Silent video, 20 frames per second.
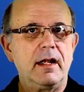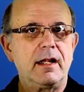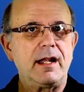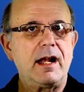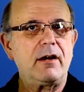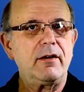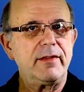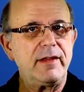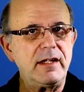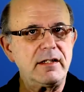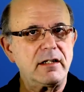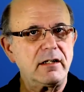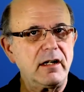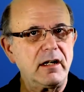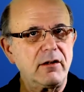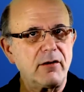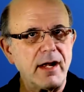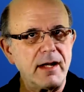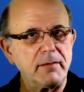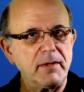Now, these are
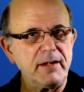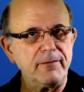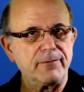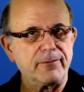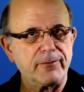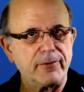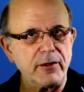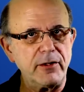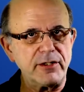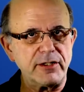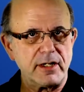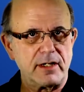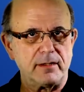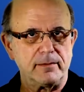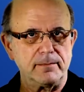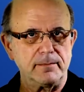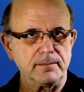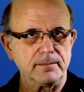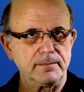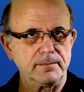incredibly
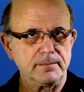versatile.